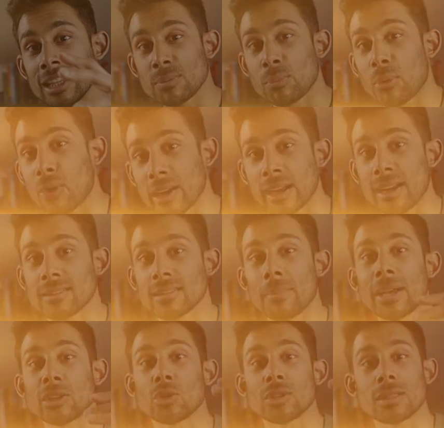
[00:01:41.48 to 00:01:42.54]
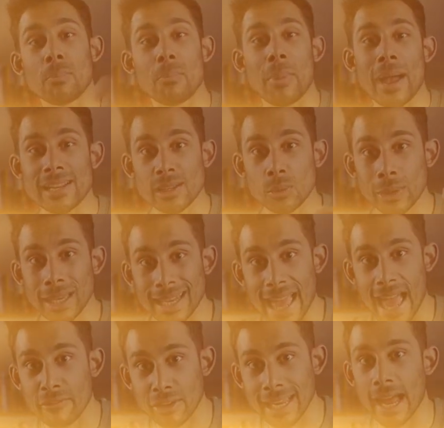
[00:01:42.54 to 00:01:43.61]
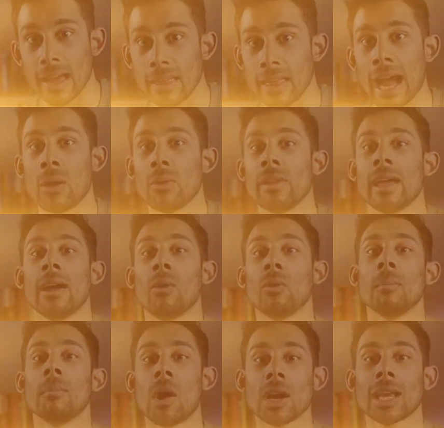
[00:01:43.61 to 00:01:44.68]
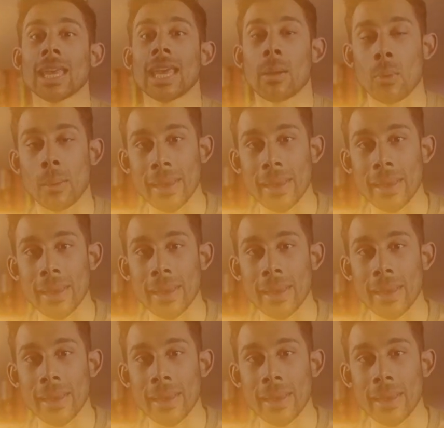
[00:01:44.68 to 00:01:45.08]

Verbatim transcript: this product to make sure it's the best that we can ever get out there on the market and we're